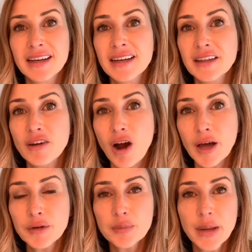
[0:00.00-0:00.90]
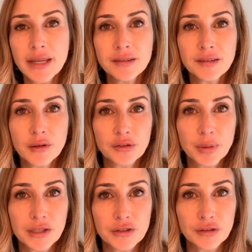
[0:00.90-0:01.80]
The author paints those
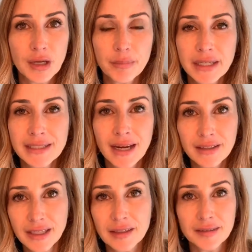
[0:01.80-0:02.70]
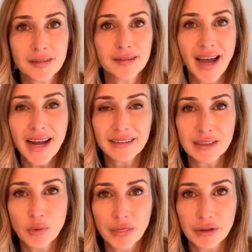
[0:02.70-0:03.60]
pictures not by telling us exactly
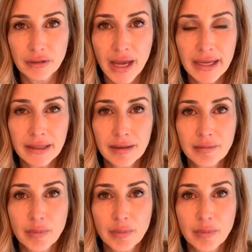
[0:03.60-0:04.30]
what they're like,